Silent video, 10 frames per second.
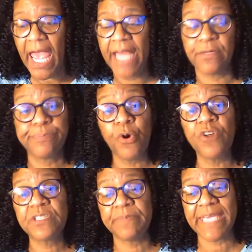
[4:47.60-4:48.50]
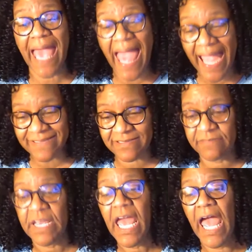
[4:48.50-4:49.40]
and the poor to be
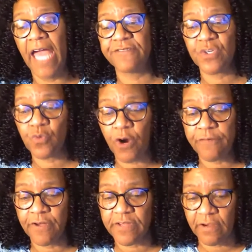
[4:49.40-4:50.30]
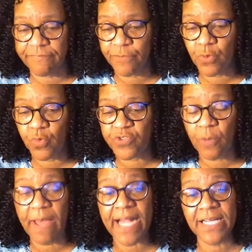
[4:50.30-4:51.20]
active and to work for their food.
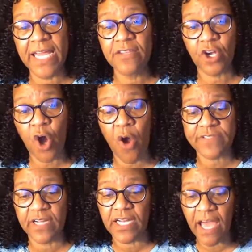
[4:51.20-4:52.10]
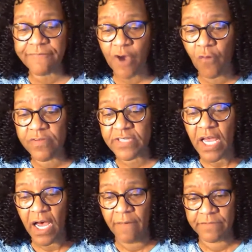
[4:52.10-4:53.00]
So by gleaning the corns and the leftovers
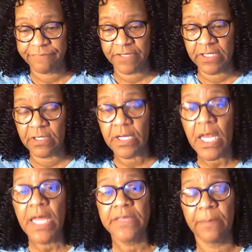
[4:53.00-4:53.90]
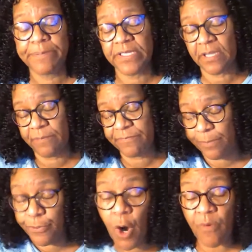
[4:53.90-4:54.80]
of the field, the the, the
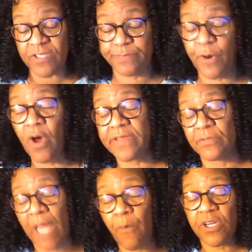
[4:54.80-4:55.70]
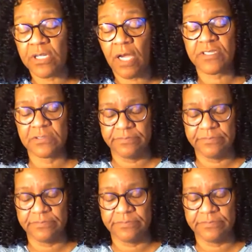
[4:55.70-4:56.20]
poor were spoiled. They were uh,